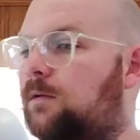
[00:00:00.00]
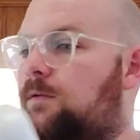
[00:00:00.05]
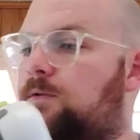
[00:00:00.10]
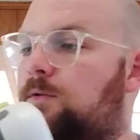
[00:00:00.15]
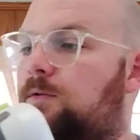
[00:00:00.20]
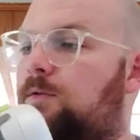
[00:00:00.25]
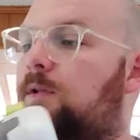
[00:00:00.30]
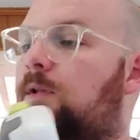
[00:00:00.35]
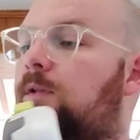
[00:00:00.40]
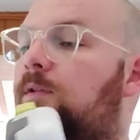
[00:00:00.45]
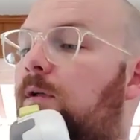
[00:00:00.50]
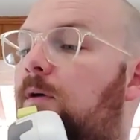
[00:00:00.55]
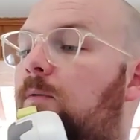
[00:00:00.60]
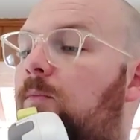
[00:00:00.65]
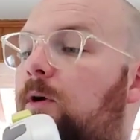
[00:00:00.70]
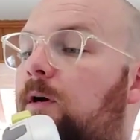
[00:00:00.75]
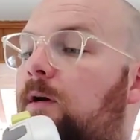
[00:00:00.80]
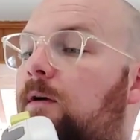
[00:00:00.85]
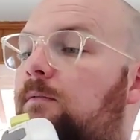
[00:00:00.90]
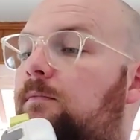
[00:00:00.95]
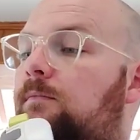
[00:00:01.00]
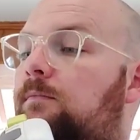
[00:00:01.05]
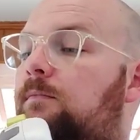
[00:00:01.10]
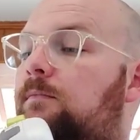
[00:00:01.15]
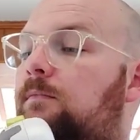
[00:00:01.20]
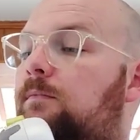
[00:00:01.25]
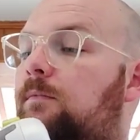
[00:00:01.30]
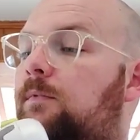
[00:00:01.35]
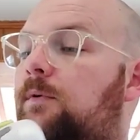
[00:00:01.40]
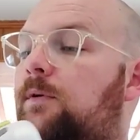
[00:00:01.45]
It should say somewhere.
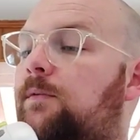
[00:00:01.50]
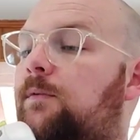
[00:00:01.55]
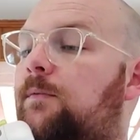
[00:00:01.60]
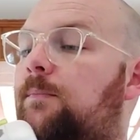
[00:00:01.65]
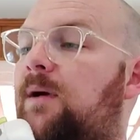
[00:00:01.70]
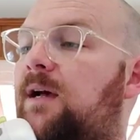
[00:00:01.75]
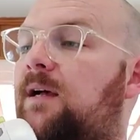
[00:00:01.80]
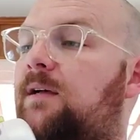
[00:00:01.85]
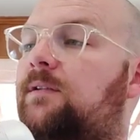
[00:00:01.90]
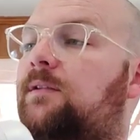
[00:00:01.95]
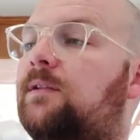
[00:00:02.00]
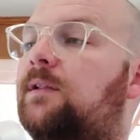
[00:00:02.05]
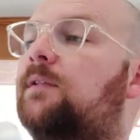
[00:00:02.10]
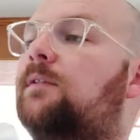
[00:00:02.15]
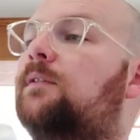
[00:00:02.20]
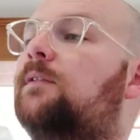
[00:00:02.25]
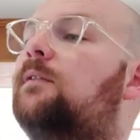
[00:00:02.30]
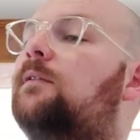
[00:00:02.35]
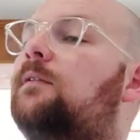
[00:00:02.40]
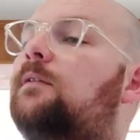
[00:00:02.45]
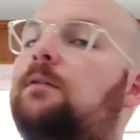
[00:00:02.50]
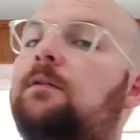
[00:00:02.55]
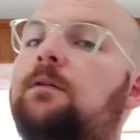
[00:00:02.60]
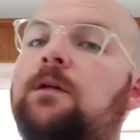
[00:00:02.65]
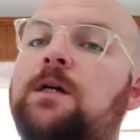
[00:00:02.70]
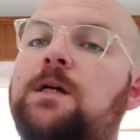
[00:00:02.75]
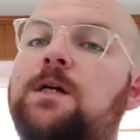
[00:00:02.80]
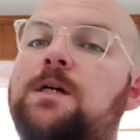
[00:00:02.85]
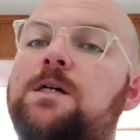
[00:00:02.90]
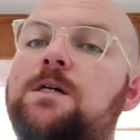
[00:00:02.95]
The box says.
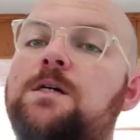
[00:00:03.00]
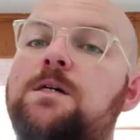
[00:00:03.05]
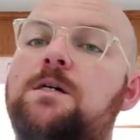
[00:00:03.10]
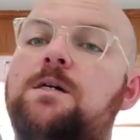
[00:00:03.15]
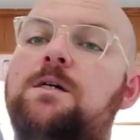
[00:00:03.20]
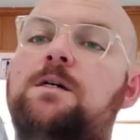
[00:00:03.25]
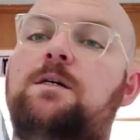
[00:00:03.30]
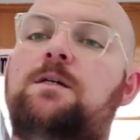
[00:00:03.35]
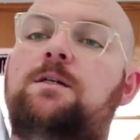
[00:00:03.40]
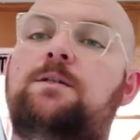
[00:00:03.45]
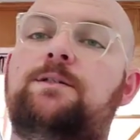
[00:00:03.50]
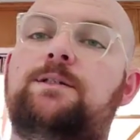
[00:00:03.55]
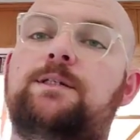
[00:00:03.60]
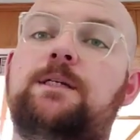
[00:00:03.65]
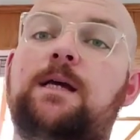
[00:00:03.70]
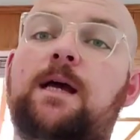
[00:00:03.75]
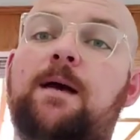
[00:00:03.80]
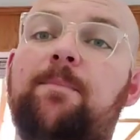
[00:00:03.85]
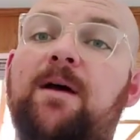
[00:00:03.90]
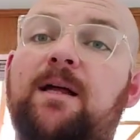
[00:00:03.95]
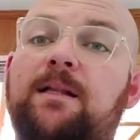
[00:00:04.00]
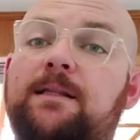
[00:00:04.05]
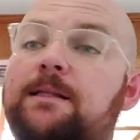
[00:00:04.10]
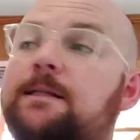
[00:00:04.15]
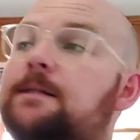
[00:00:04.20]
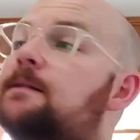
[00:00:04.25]
See, I bought